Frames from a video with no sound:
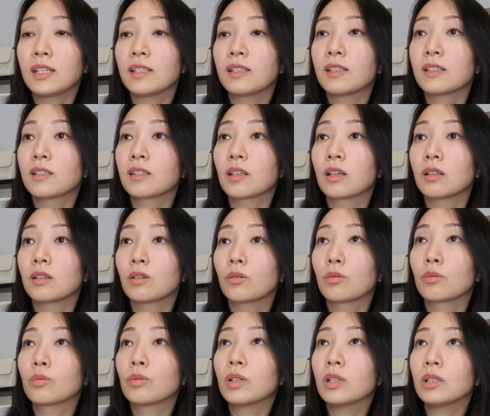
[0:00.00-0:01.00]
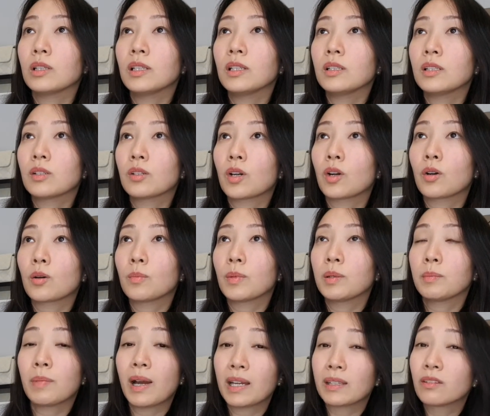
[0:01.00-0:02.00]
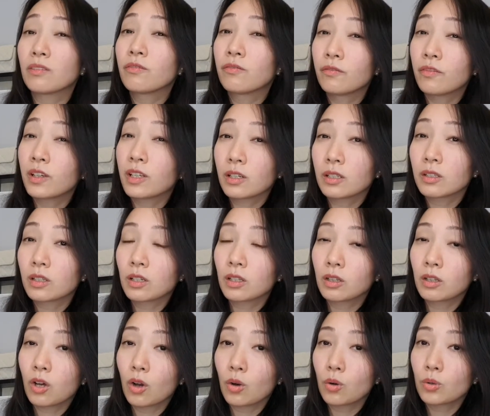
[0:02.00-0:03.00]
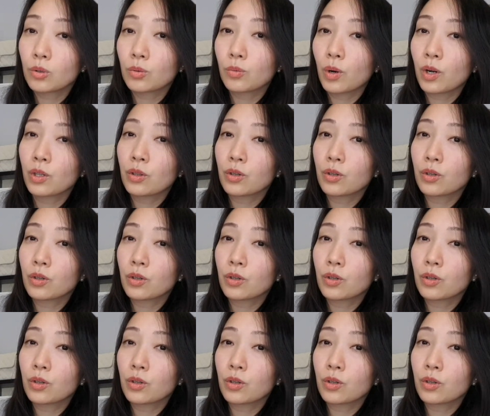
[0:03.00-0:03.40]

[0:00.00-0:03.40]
is really determined by the fit of the clothes,